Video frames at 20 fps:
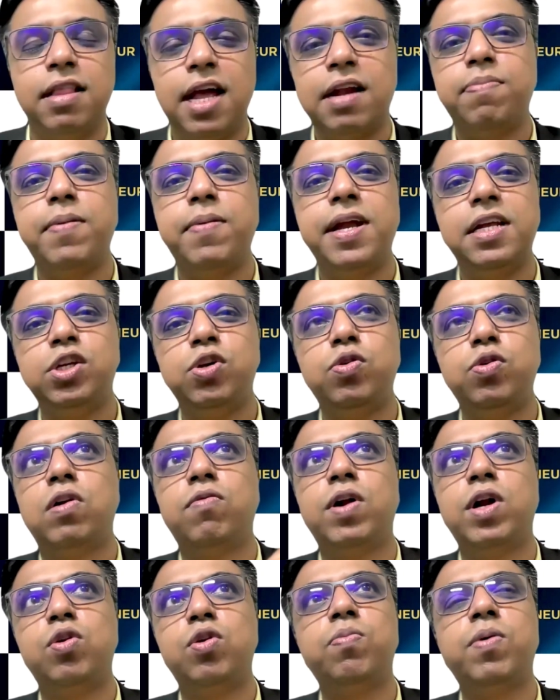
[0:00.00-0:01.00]
That means you don't
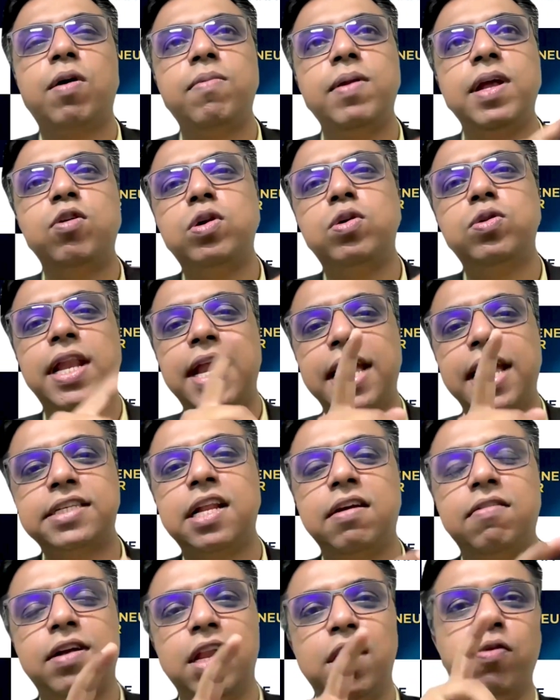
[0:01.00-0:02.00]
want to probably go to the next
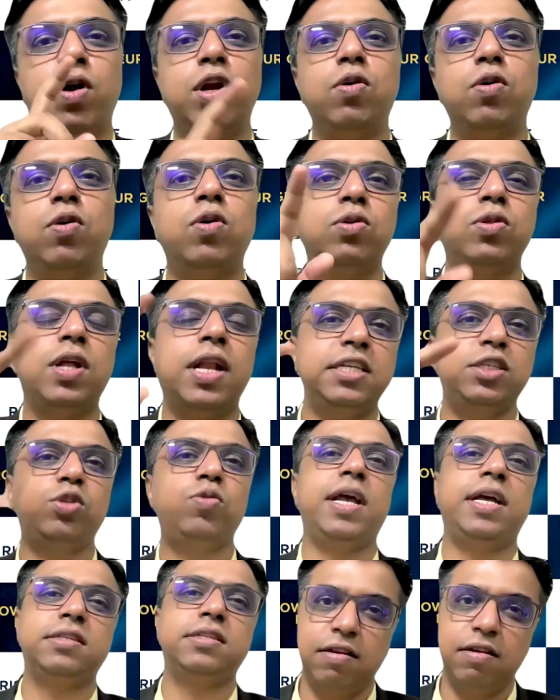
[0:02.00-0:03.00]
level. You want to go to the next
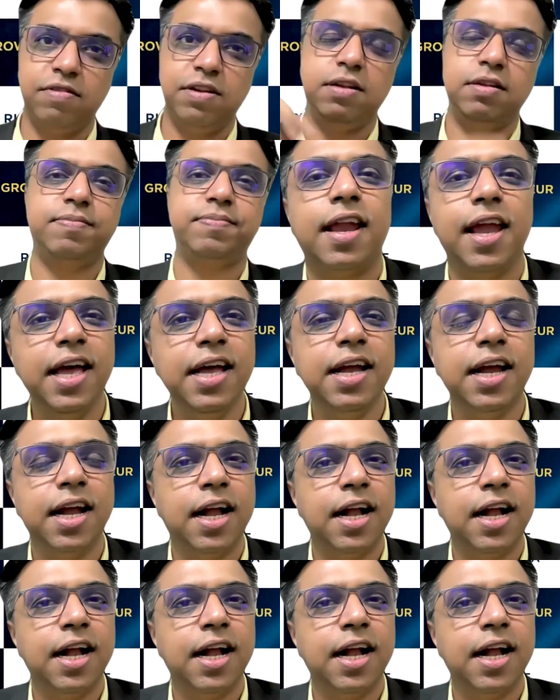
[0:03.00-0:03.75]
level. Yeah.